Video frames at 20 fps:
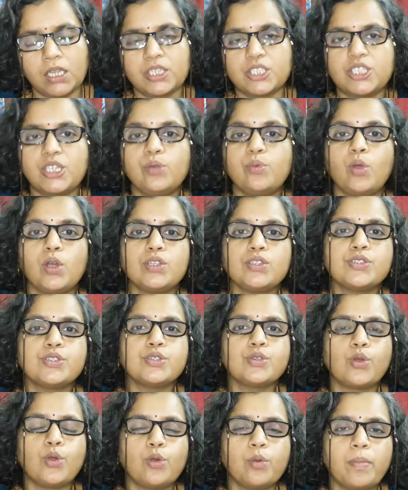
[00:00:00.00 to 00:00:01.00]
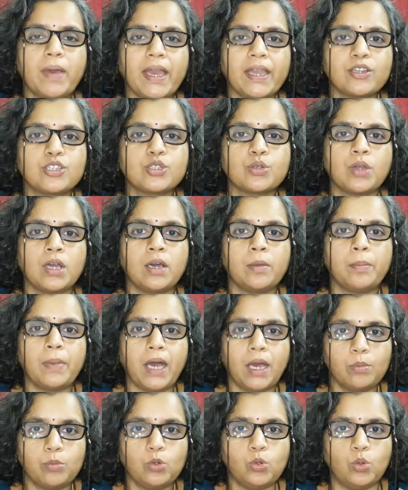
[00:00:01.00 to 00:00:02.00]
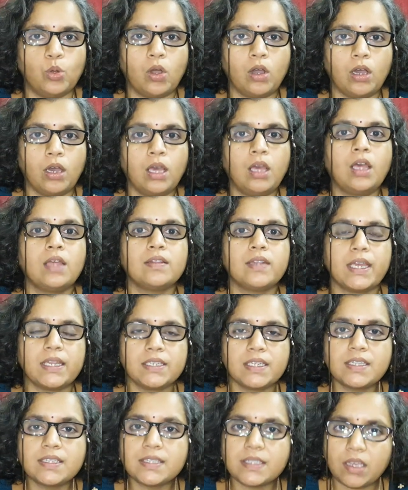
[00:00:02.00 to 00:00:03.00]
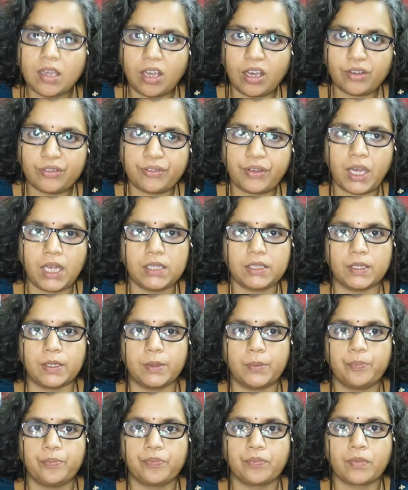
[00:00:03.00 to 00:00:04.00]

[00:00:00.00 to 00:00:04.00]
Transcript: She wants to go back to her Babu, that is, her father.